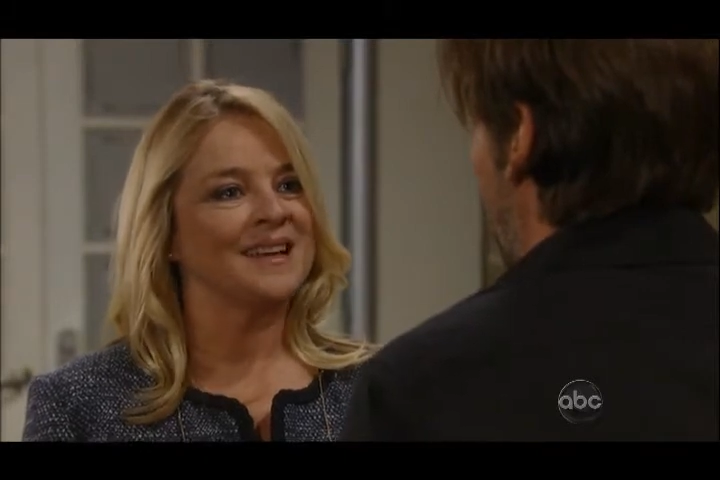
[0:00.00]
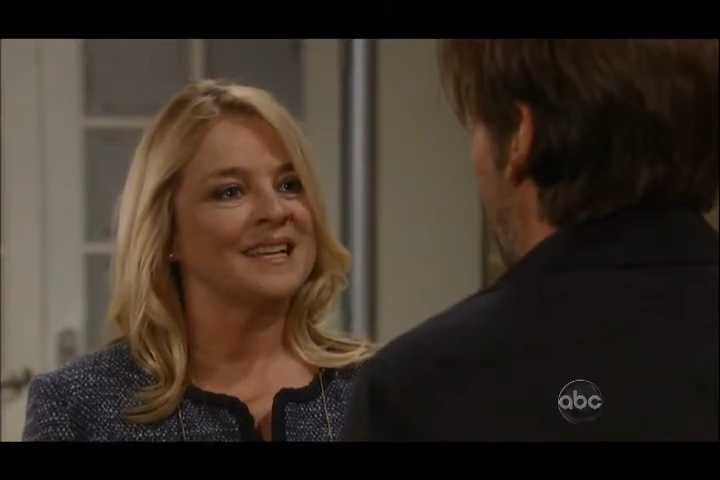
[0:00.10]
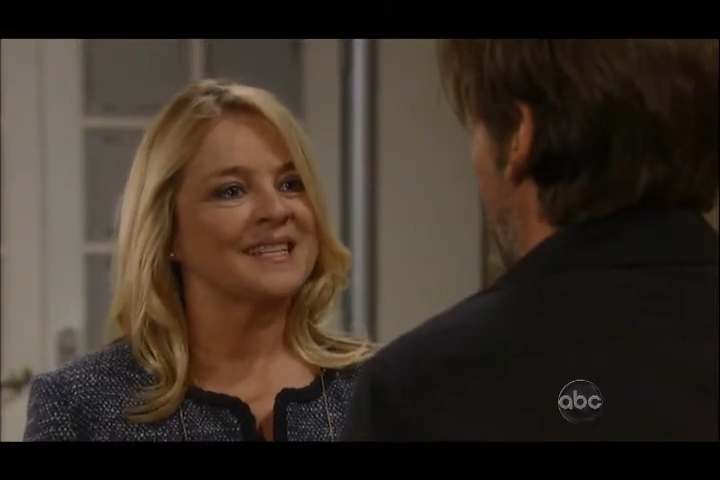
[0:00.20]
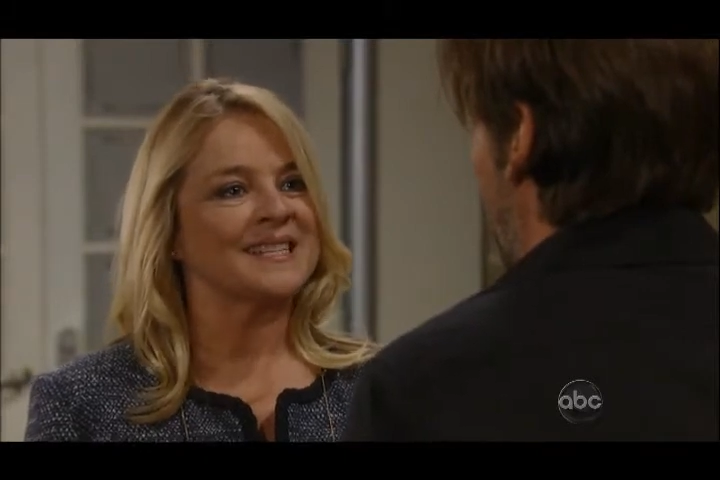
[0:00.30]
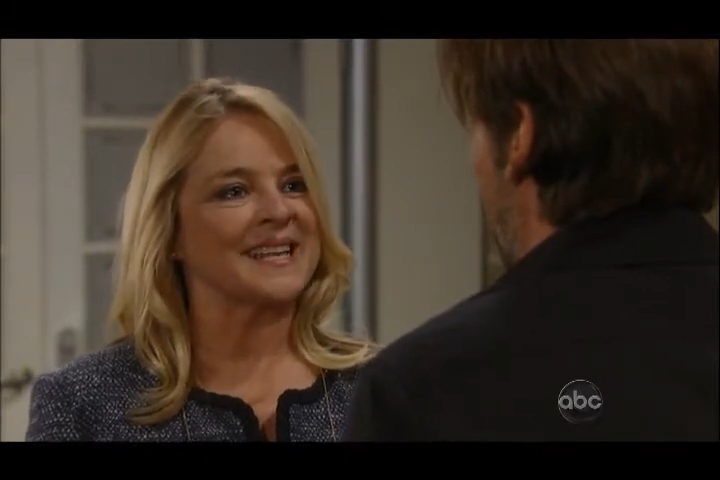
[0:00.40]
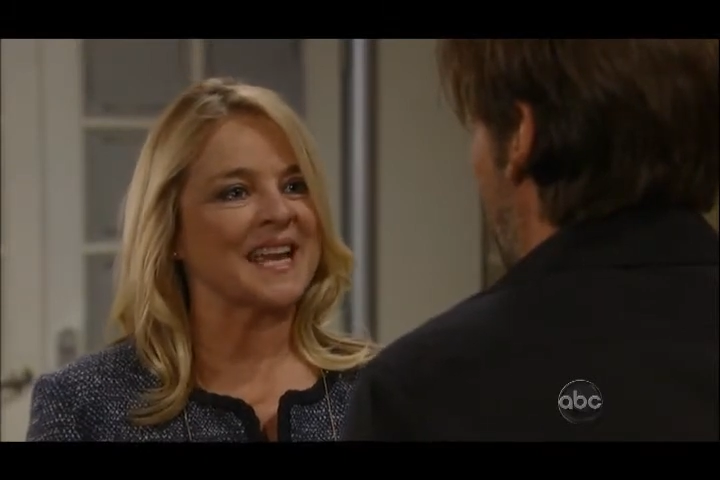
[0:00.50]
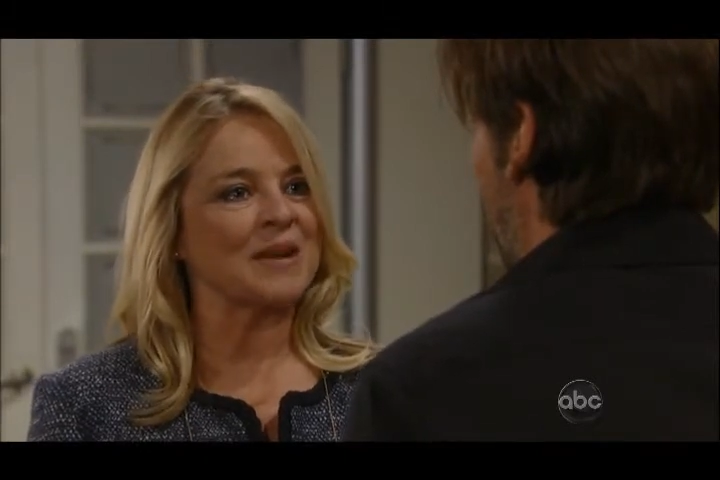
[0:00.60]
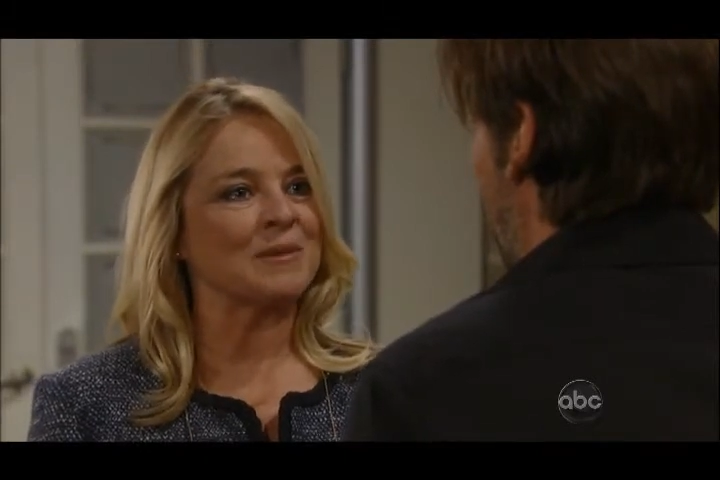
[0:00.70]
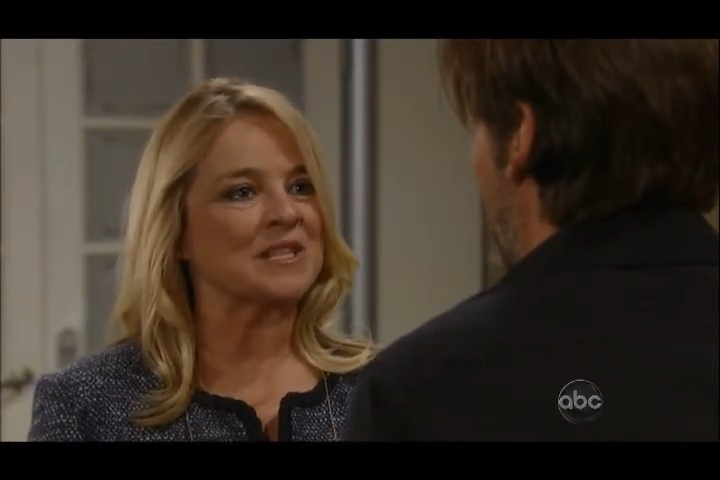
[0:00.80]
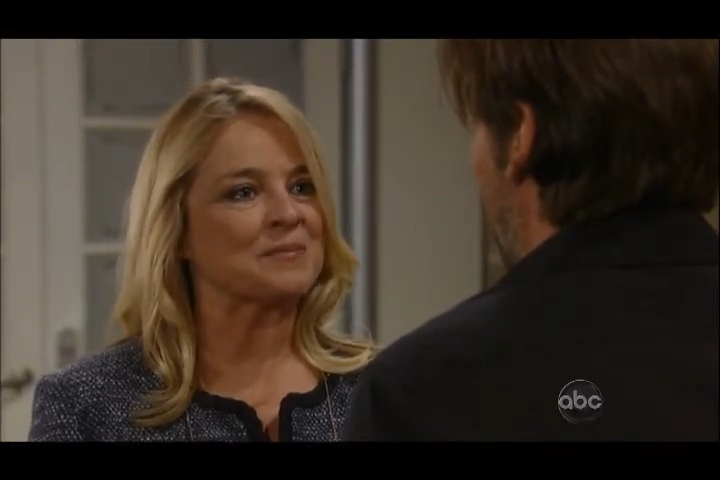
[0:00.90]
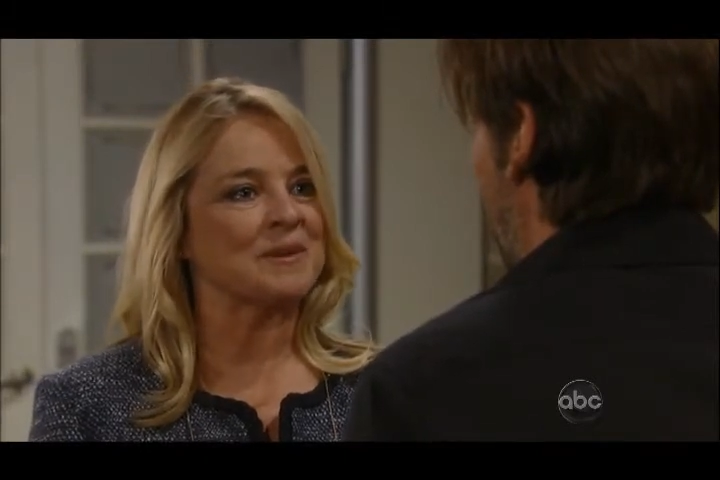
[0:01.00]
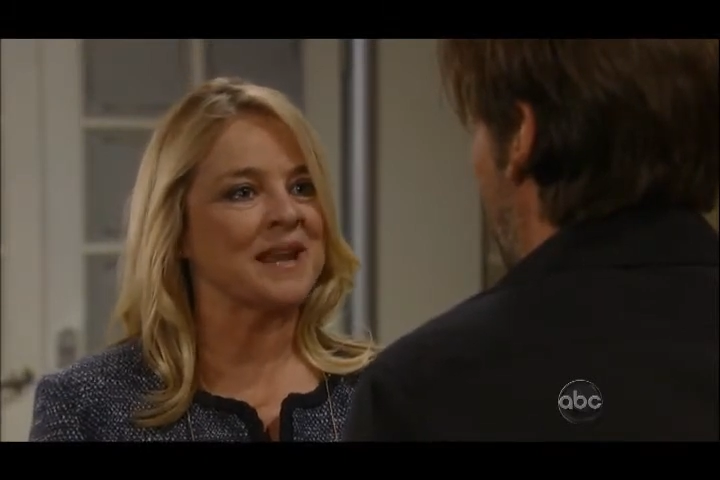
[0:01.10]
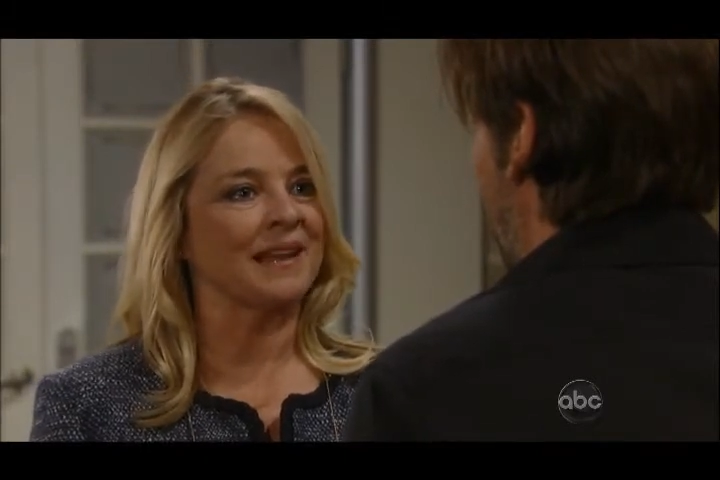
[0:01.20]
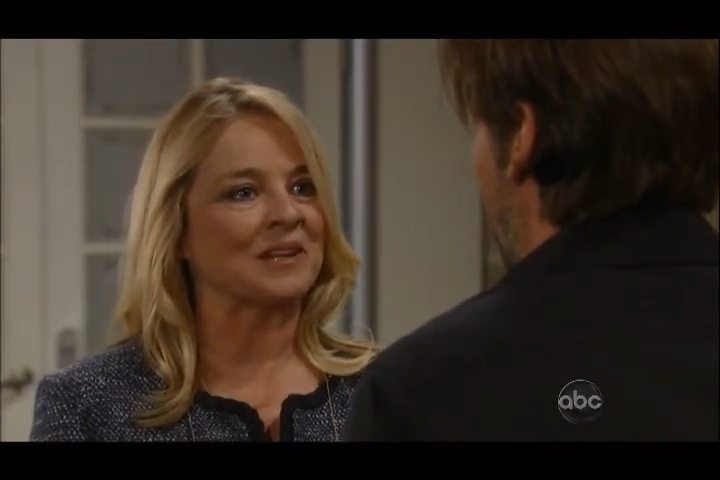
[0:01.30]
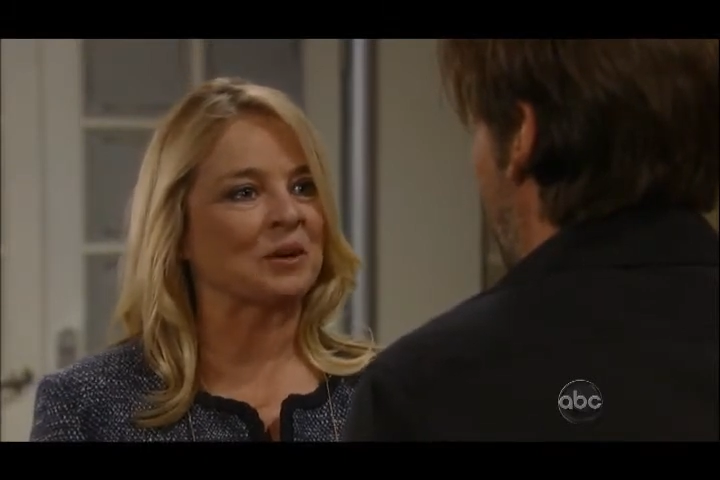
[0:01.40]
Sam and
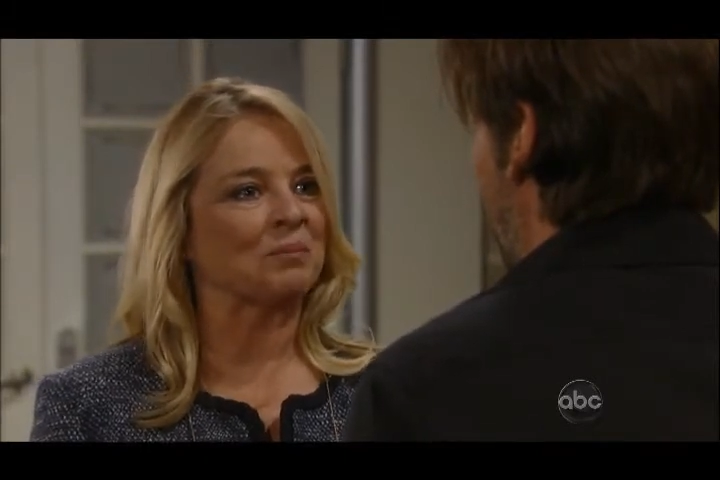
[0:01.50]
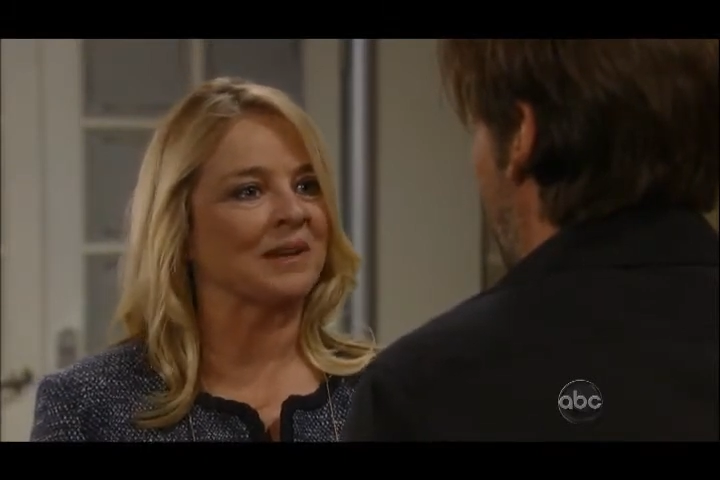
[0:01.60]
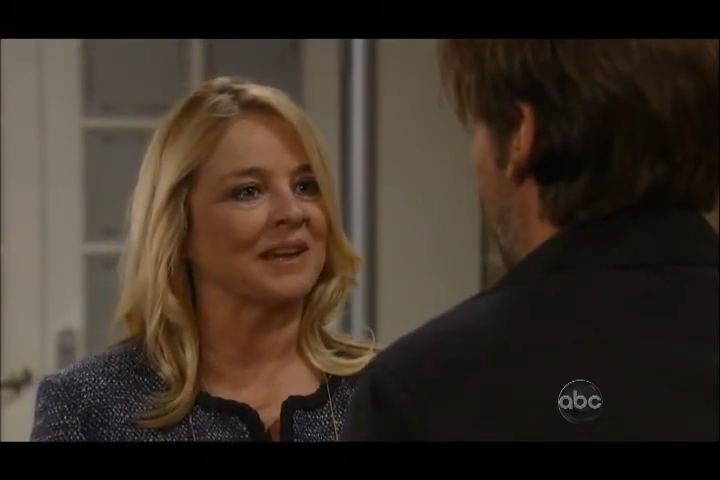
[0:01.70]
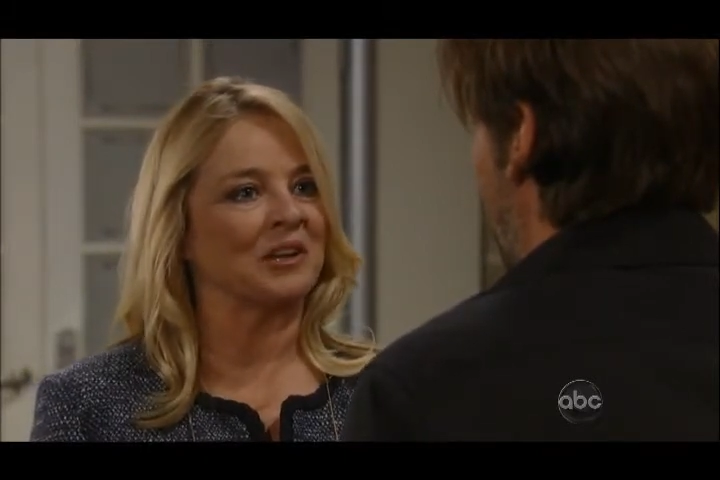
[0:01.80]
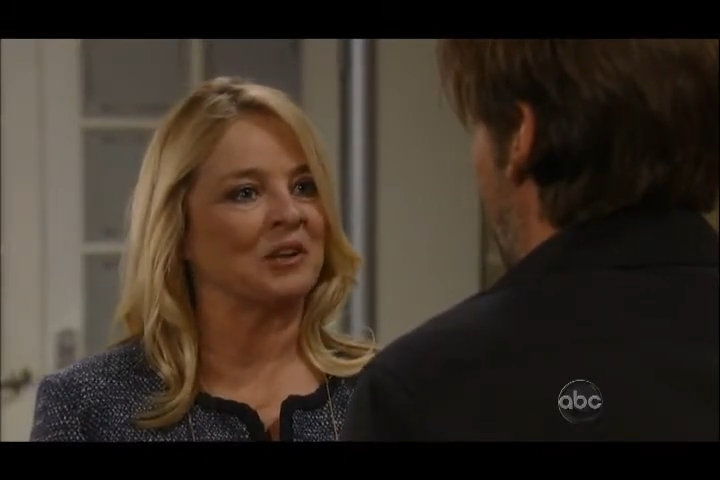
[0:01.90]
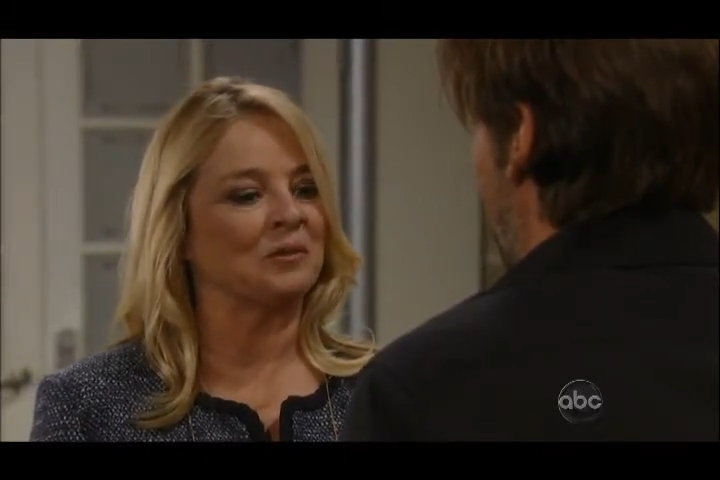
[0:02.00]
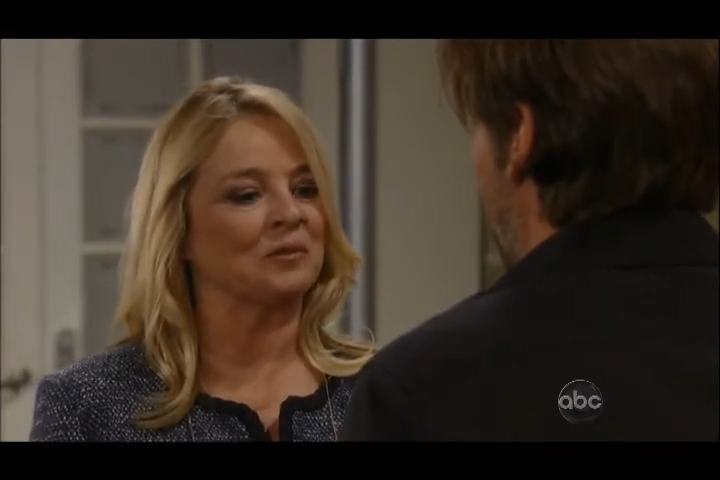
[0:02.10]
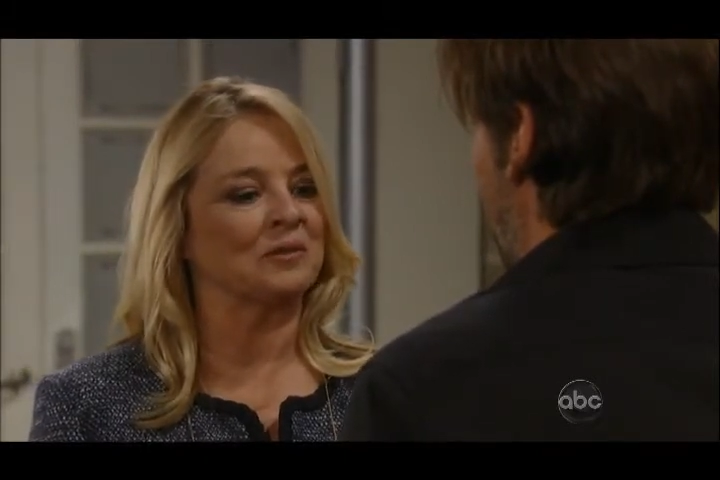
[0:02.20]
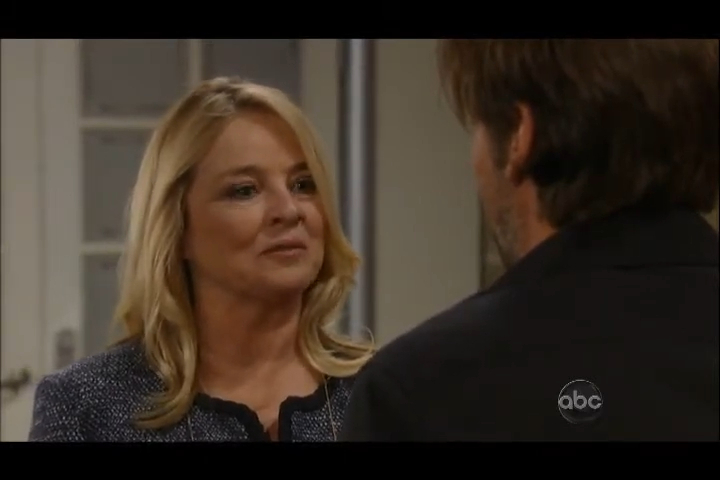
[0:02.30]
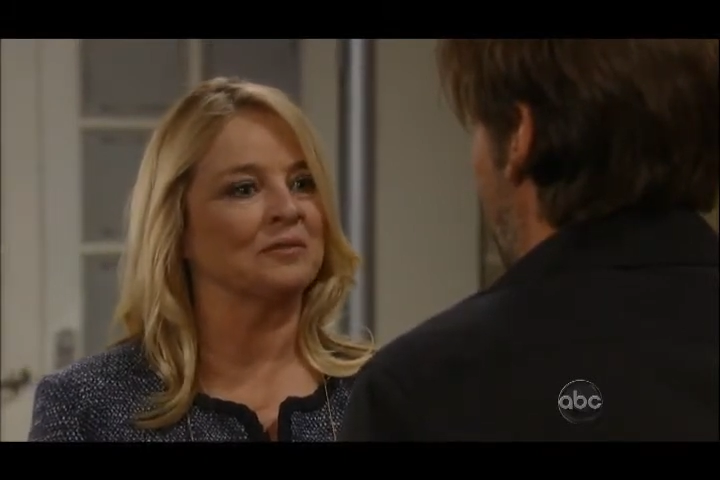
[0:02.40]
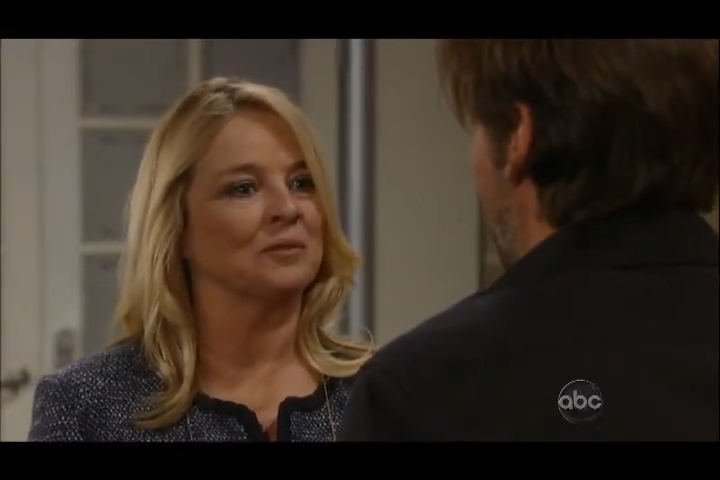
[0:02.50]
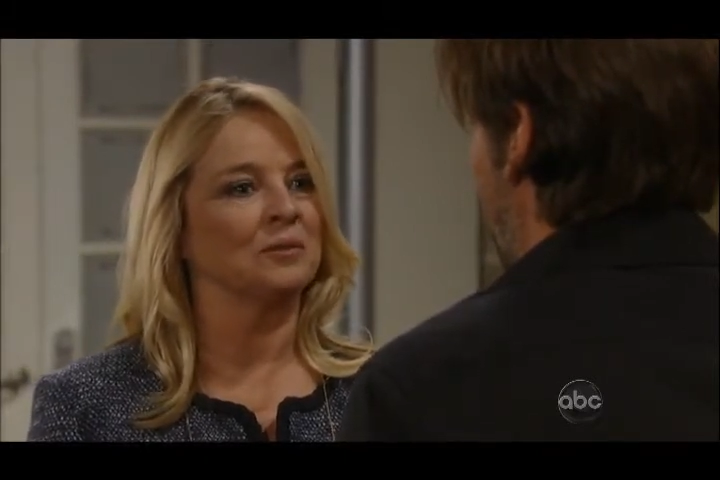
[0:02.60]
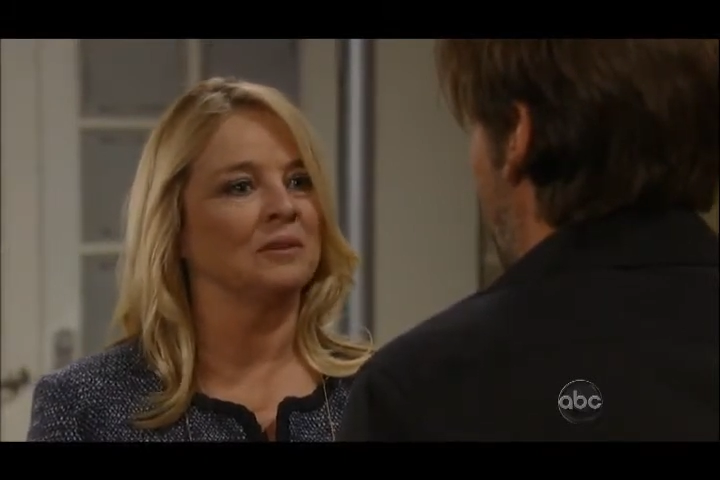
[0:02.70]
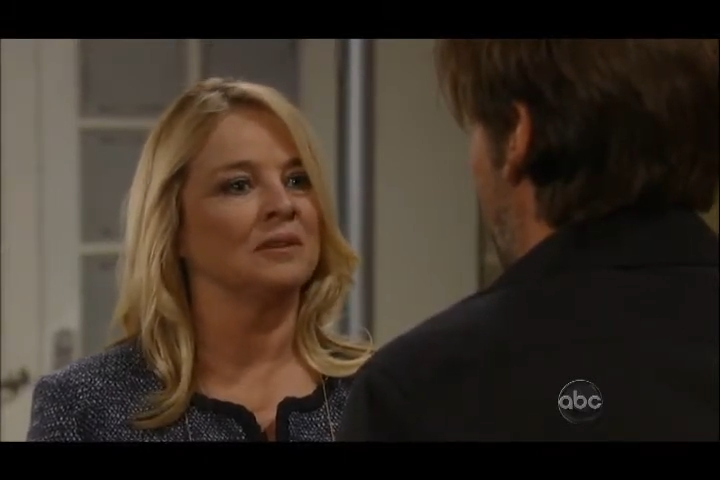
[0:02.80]
Spinelli are playing you for a fool.